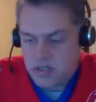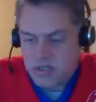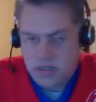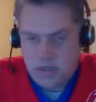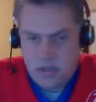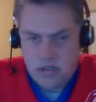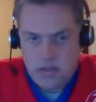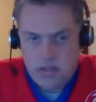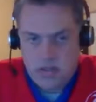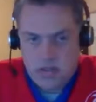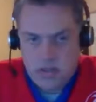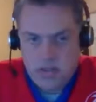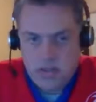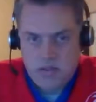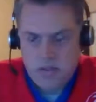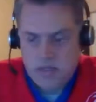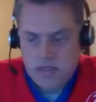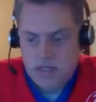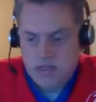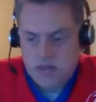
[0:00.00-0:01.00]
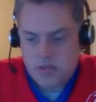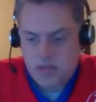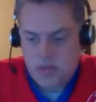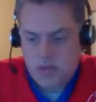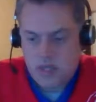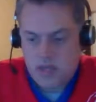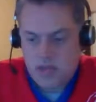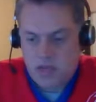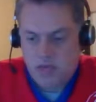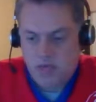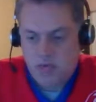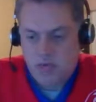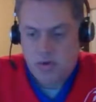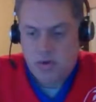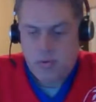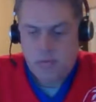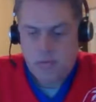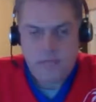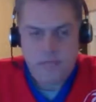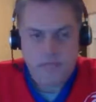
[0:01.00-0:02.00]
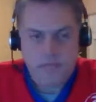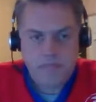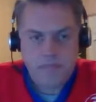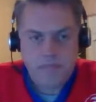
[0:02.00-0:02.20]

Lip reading: I guess the Seals announcement we had before.